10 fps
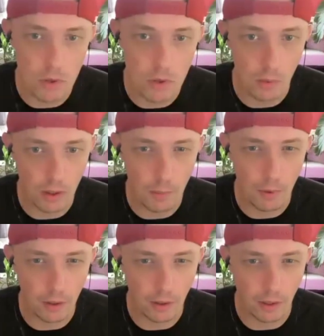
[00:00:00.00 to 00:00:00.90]
mostly where they
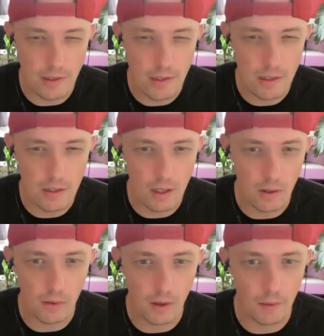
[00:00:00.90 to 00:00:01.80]
put guests
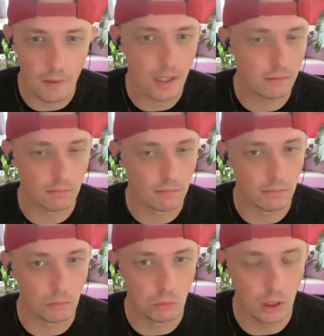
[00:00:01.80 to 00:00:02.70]
so i was like mm,
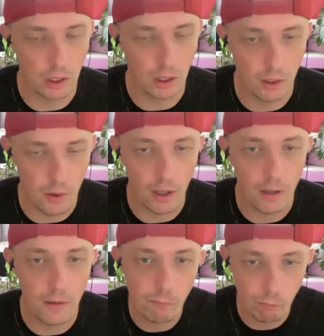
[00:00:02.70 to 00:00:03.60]
can we go there